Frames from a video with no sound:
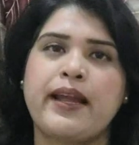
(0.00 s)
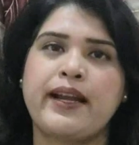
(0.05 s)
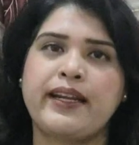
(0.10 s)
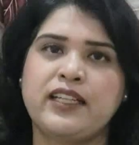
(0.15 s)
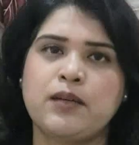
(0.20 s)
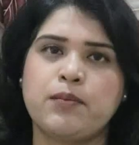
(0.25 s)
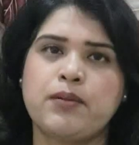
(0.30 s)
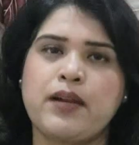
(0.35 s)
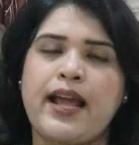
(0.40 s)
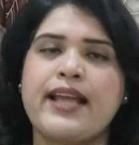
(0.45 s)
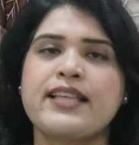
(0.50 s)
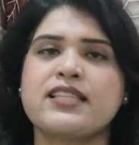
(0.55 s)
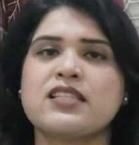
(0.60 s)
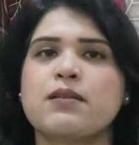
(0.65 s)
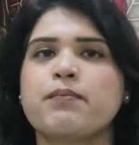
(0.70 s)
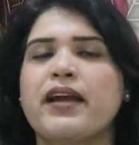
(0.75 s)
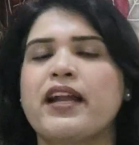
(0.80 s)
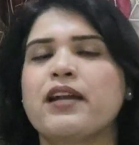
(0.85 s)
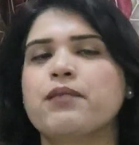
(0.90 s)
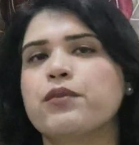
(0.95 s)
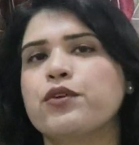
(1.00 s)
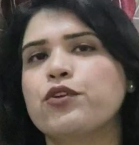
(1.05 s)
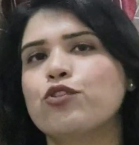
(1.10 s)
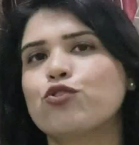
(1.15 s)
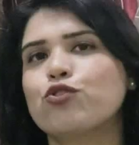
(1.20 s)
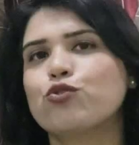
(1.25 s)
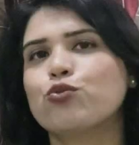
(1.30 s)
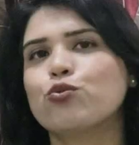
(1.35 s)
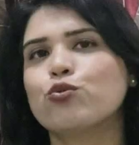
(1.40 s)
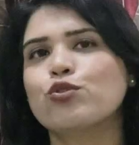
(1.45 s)
Enterprise
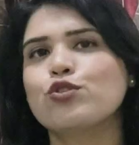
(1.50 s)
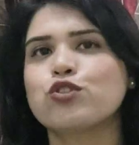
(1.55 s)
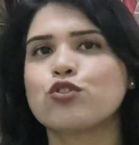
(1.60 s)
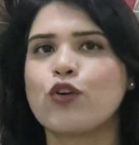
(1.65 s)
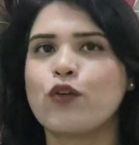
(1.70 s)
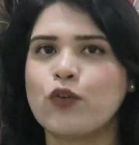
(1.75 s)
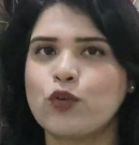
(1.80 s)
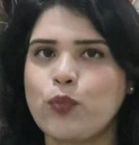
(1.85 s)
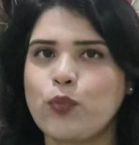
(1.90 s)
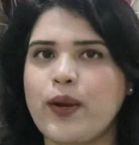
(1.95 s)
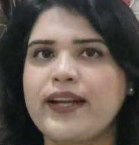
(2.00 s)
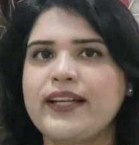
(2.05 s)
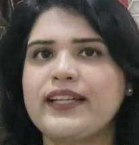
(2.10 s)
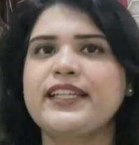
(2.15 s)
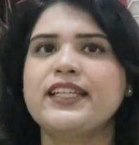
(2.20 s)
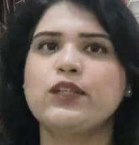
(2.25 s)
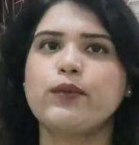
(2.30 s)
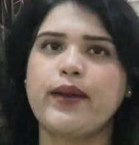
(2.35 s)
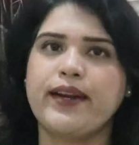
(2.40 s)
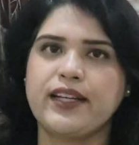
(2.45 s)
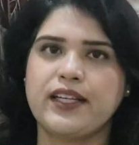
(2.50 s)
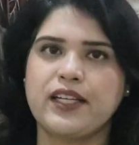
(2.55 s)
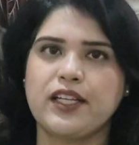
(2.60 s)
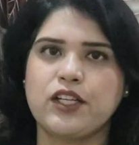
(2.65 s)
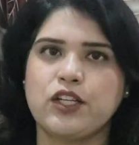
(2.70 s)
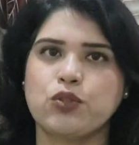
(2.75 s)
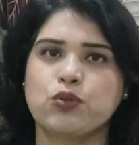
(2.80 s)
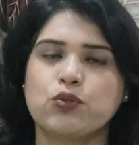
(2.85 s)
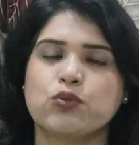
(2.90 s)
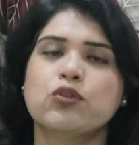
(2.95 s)
Amendment Rules of
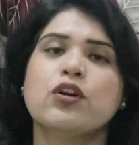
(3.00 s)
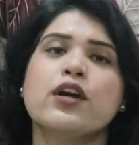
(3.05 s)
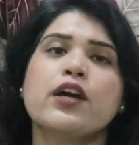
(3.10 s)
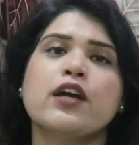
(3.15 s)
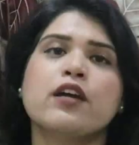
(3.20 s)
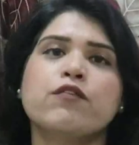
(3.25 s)
2022,